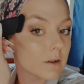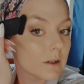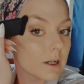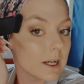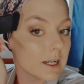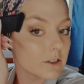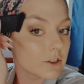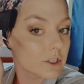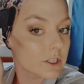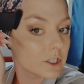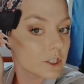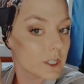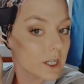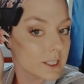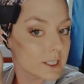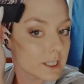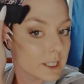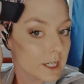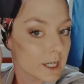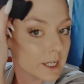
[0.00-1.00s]
I actually
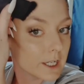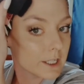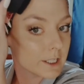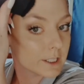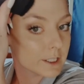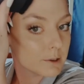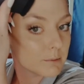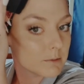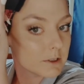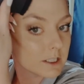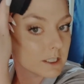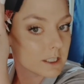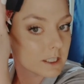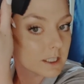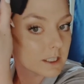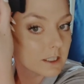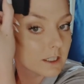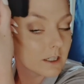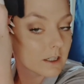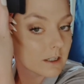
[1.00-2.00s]
tried an eye cream
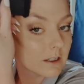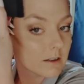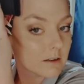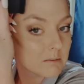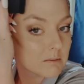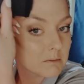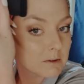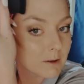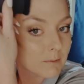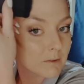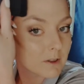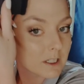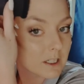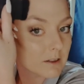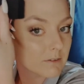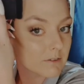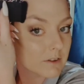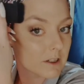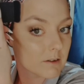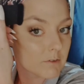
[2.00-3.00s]
today. Something
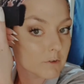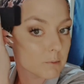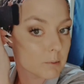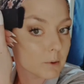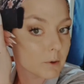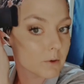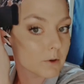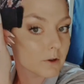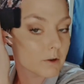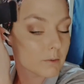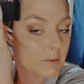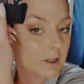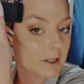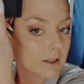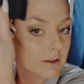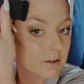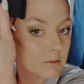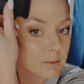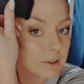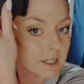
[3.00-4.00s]
I've never bothered with
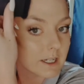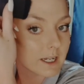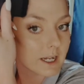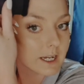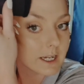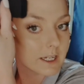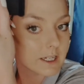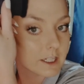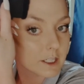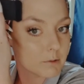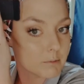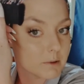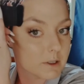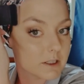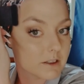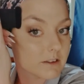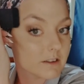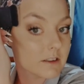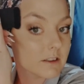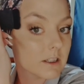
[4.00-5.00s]
has been an eye cream
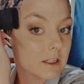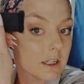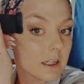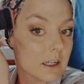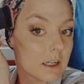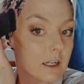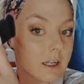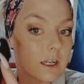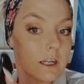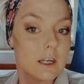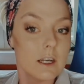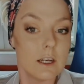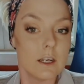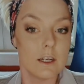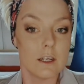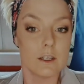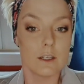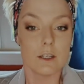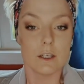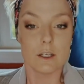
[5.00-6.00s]
because
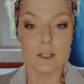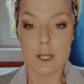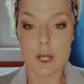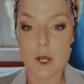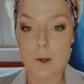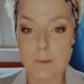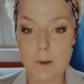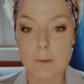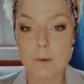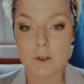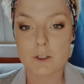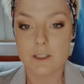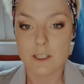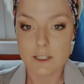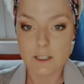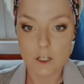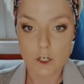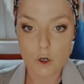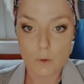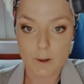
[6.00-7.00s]
yeah, people
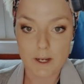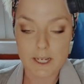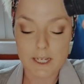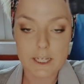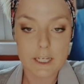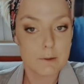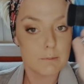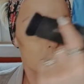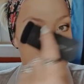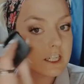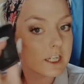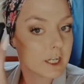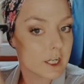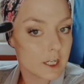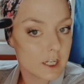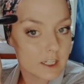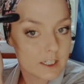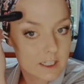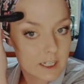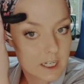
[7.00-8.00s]
saying they're quite
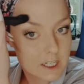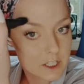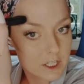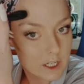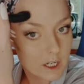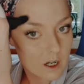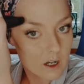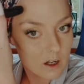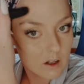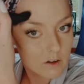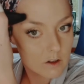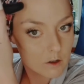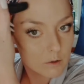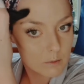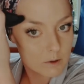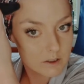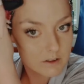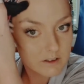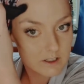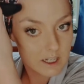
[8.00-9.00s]
gimmicky, and then you get other
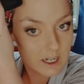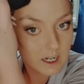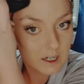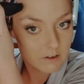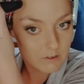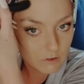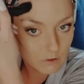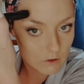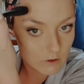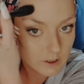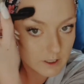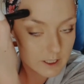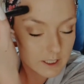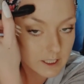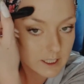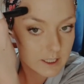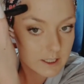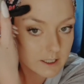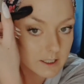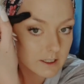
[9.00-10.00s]
ones that have got
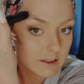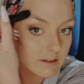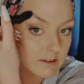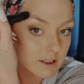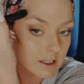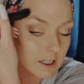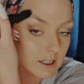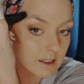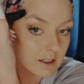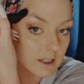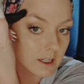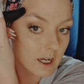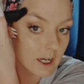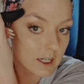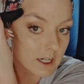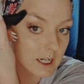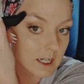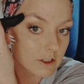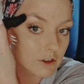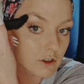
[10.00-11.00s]
ingredients in it that
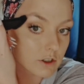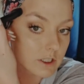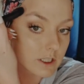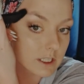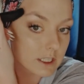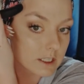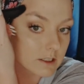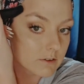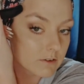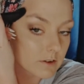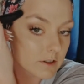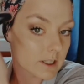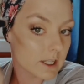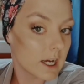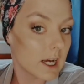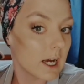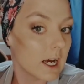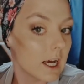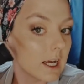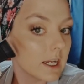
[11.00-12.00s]
are actually great for the
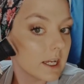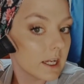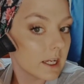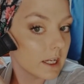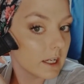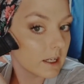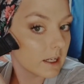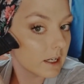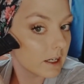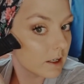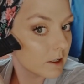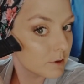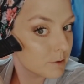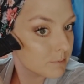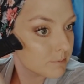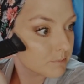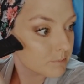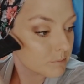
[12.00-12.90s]
eye area.